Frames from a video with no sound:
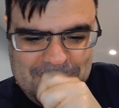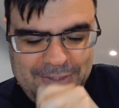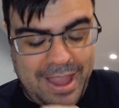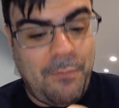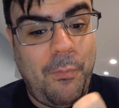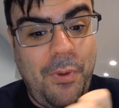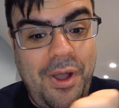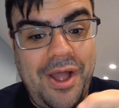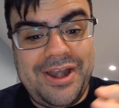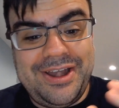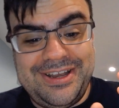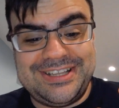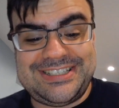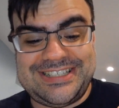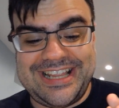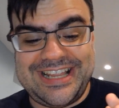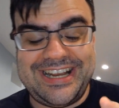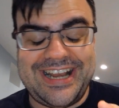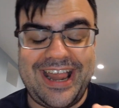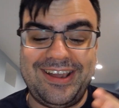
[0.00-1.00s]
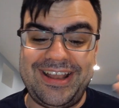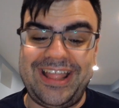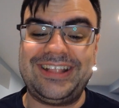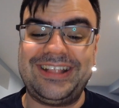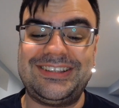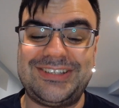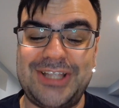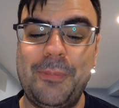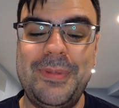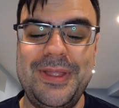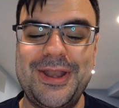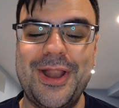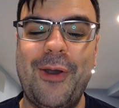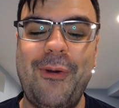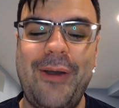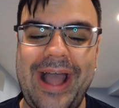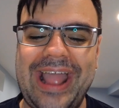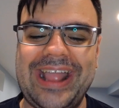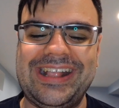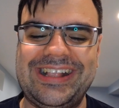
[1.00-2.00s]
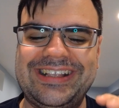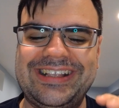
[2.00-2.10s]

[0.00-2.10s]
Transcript: I wanted to say that. Like, Tomino, I.